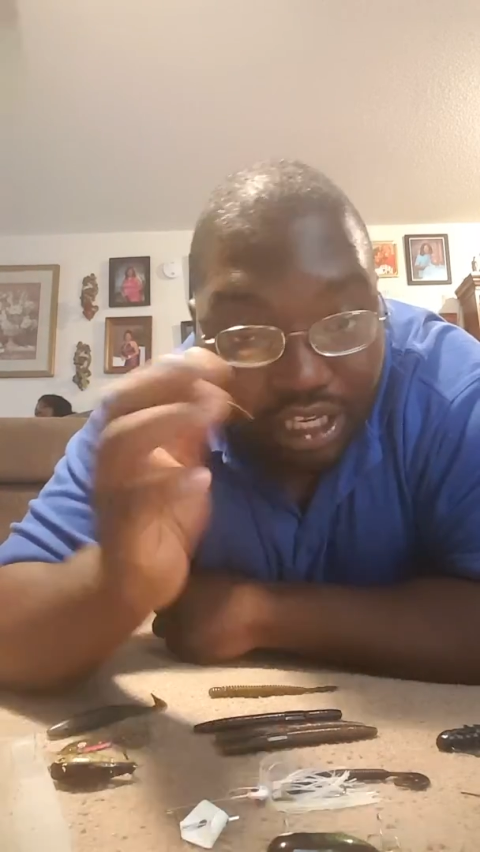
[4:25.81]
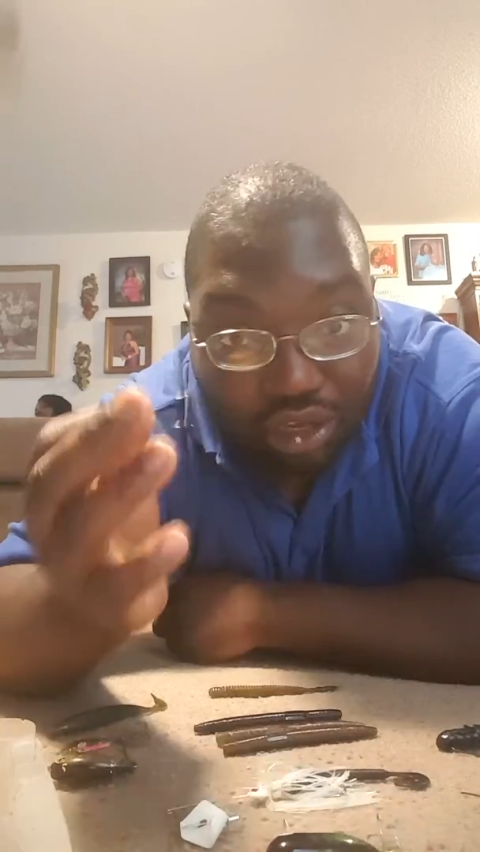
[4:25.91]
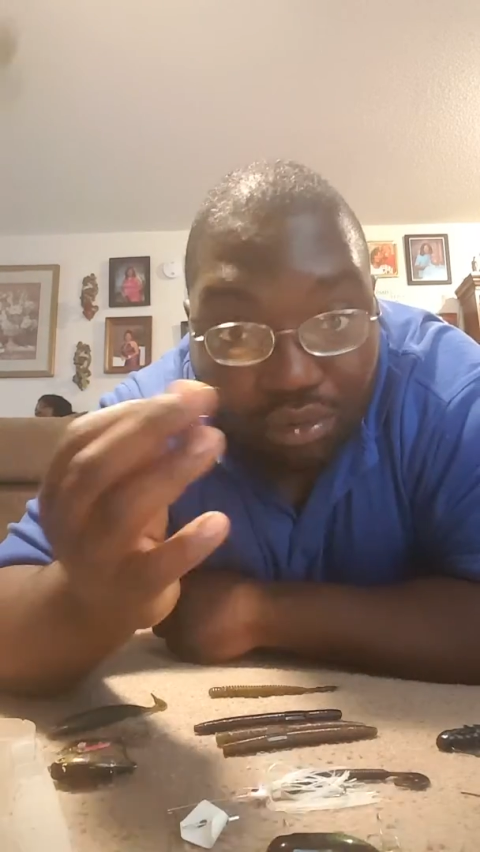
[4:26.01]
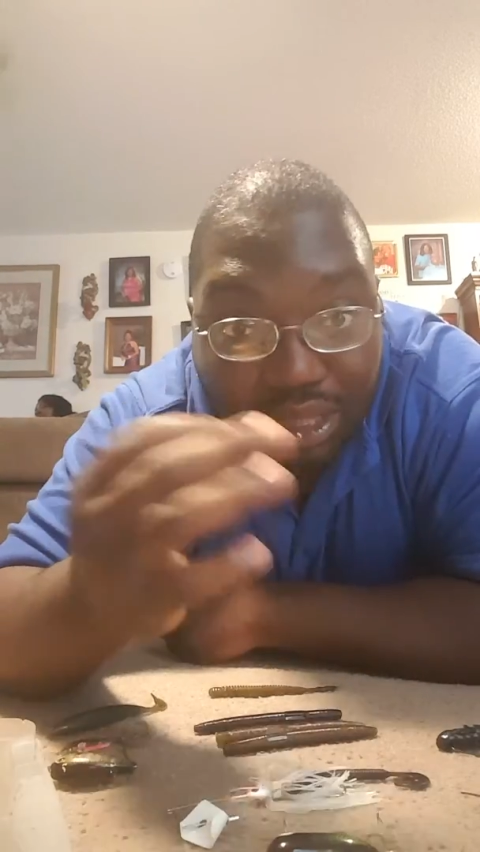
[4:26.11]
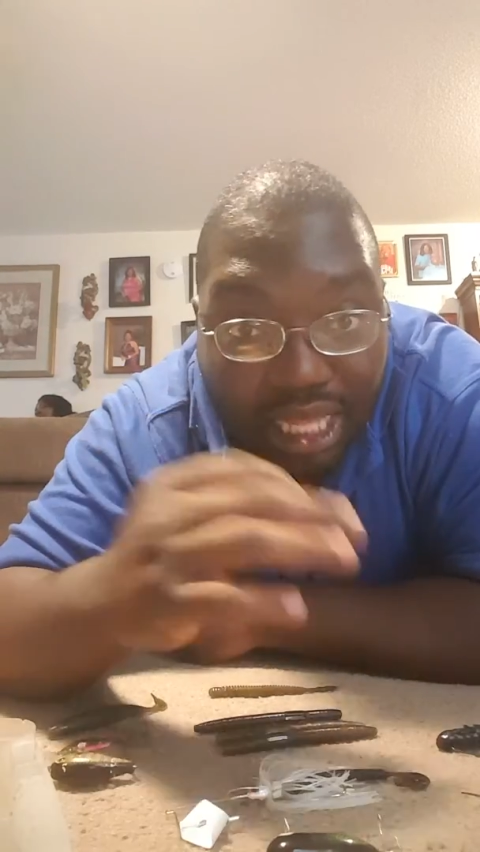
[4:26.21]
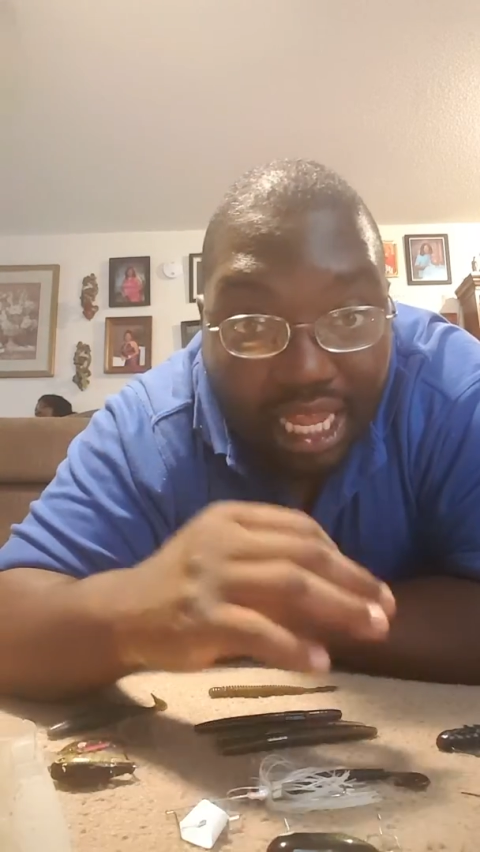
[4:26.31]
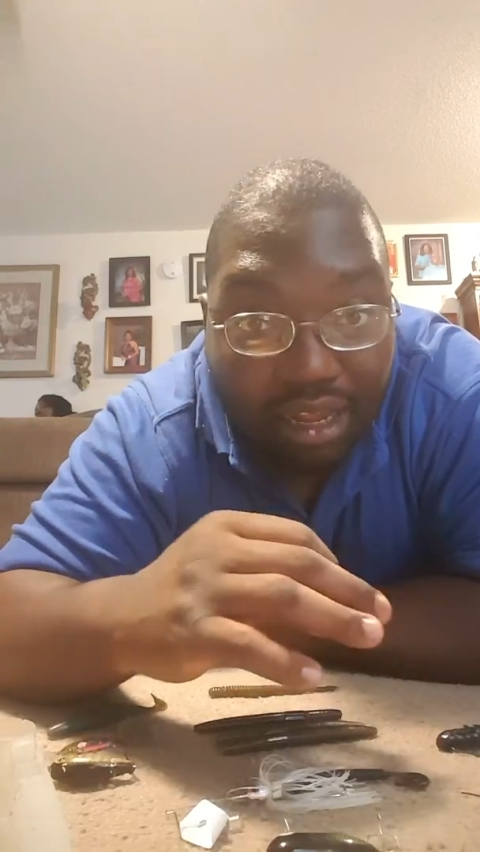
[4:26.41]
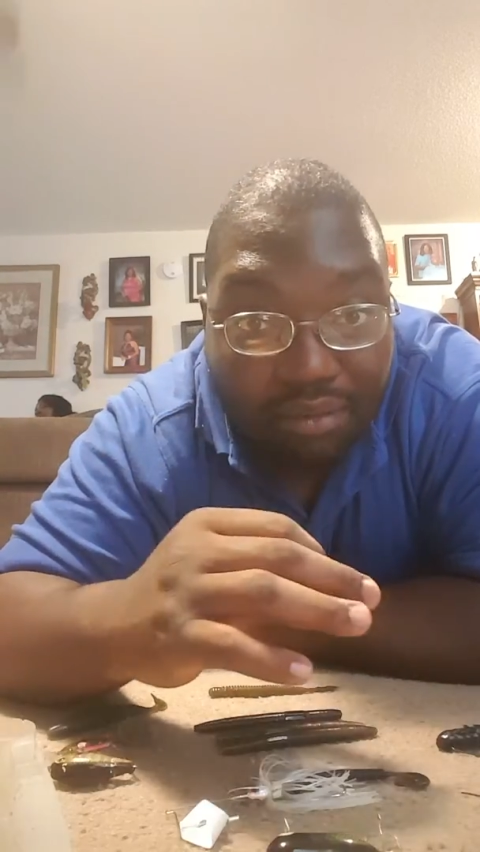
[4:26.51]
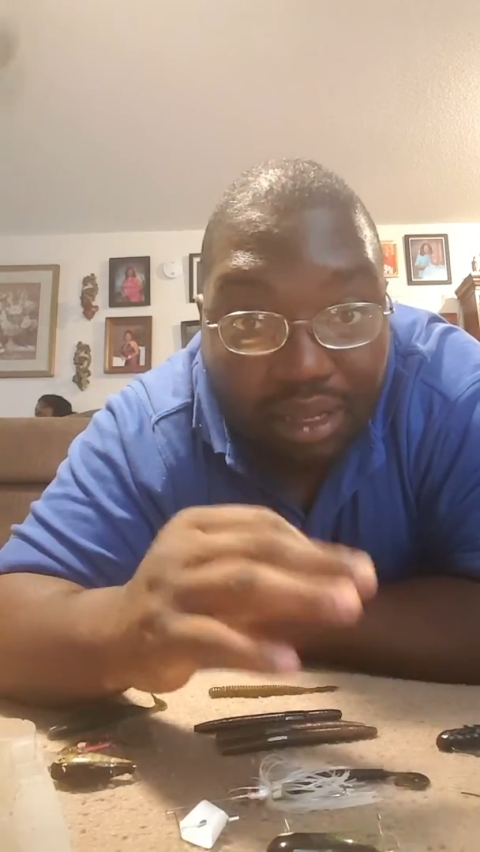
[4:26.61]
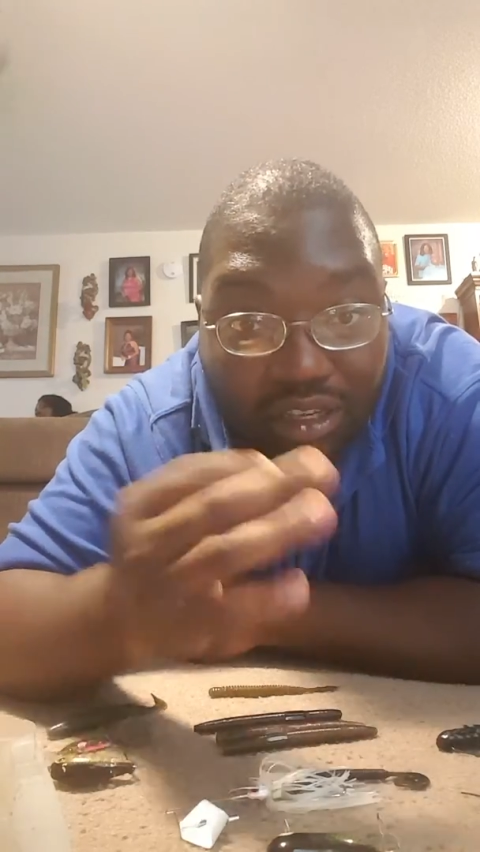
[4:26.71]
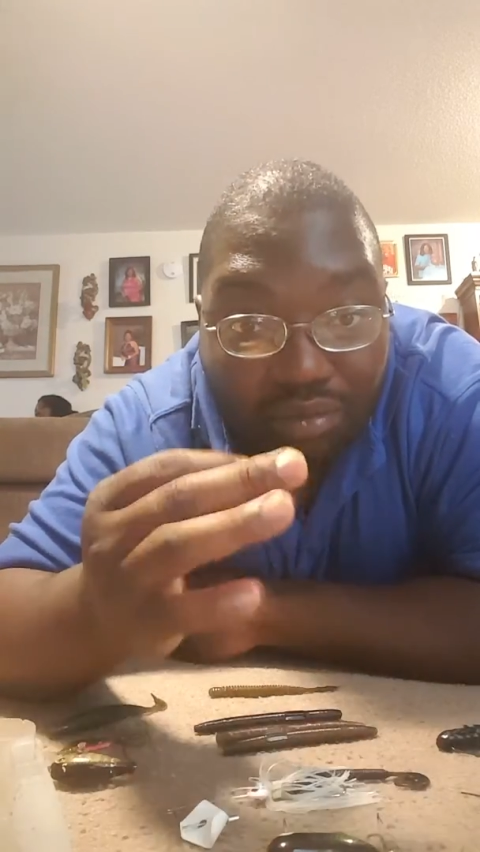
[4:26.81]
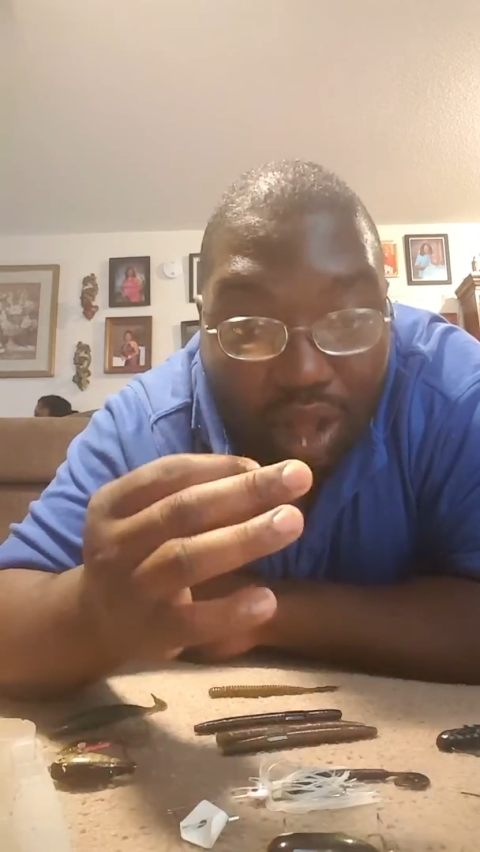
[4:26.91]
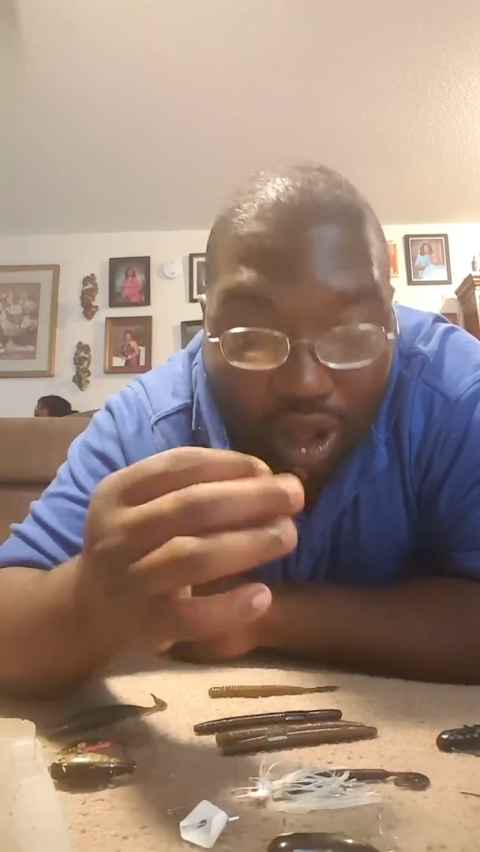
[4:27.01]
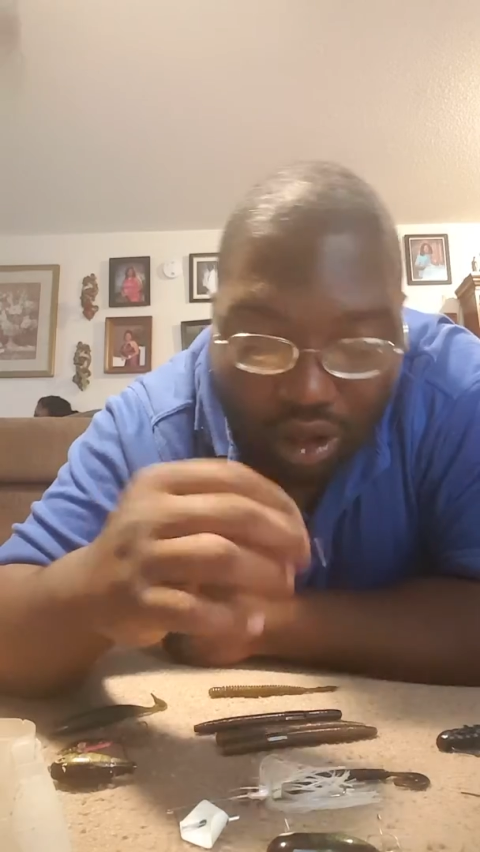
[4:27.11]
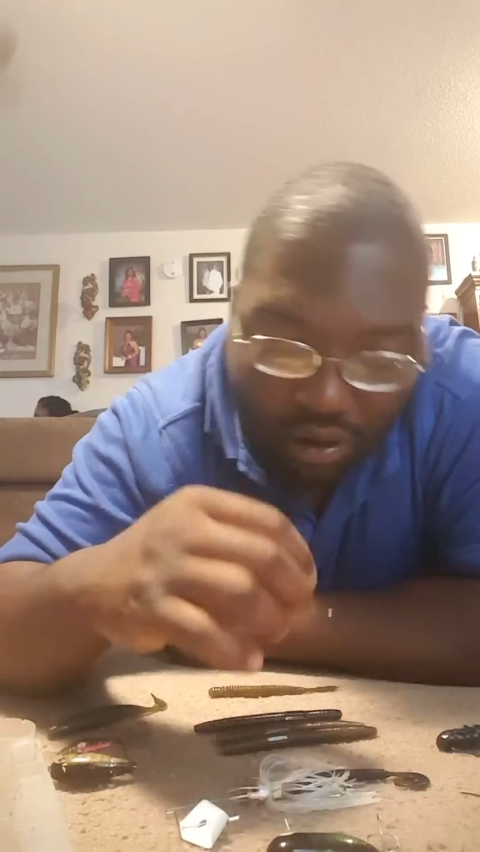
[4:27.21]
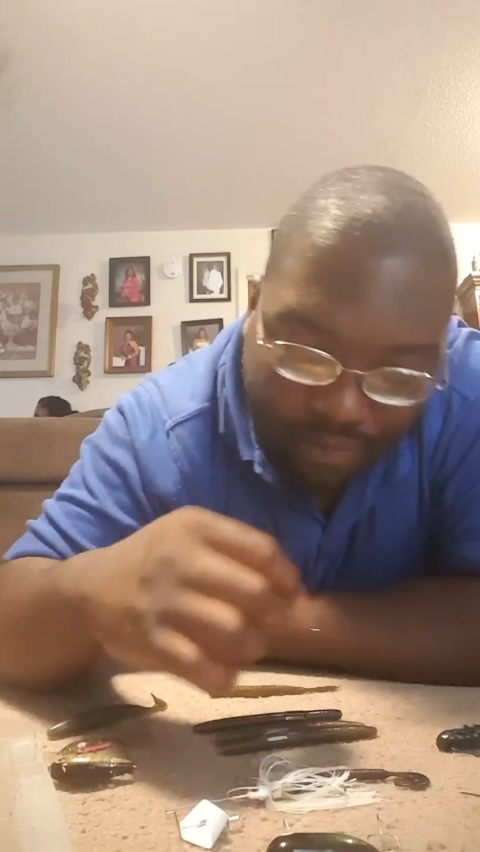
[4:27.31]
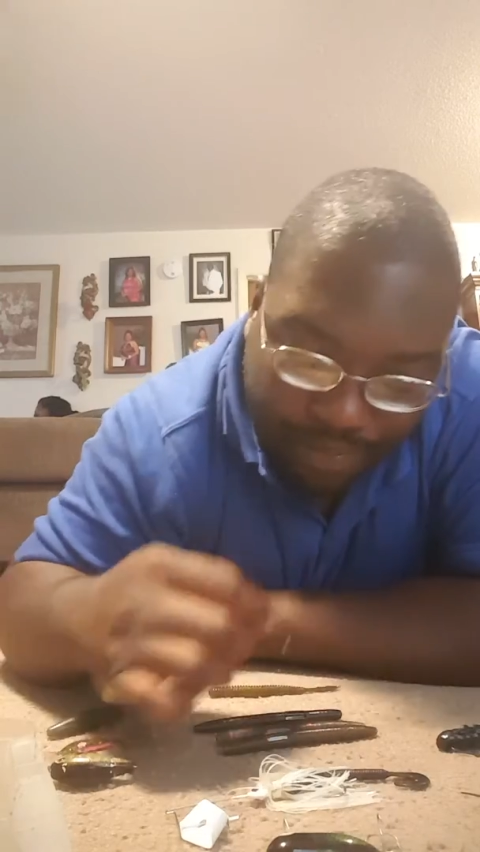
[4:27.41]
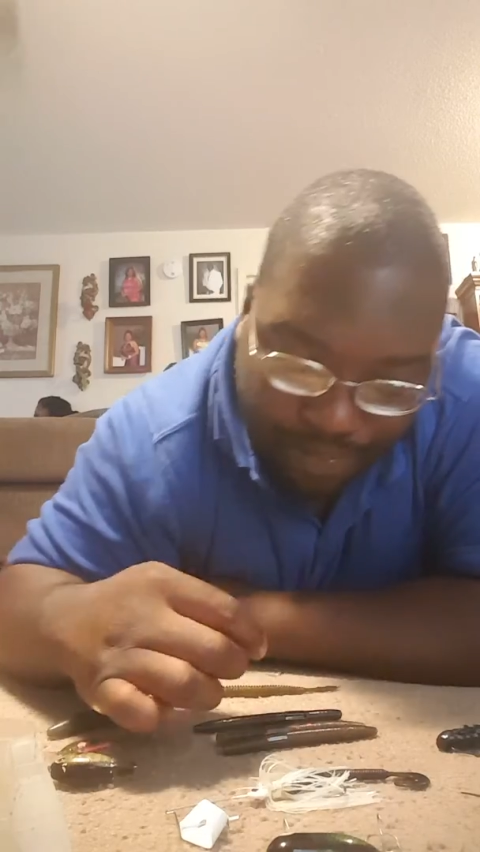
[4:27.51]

and you would think it'll be a small